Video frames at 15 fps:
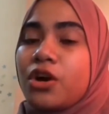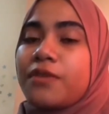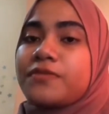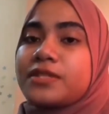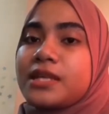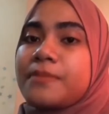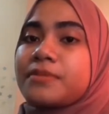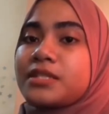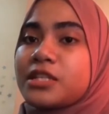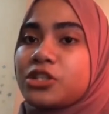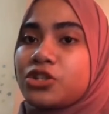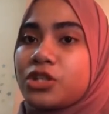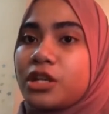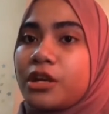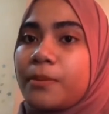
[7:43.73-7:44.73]
of some
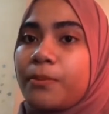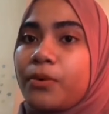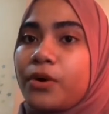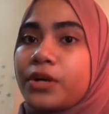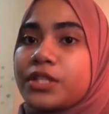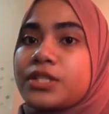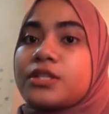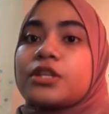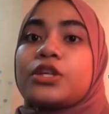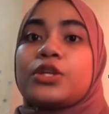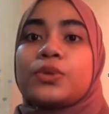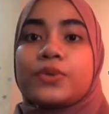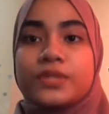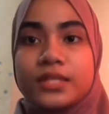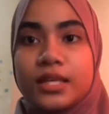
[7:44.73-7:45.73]
stationary points
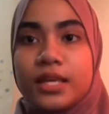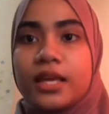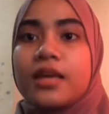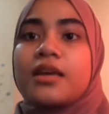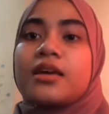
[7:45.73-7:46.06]
using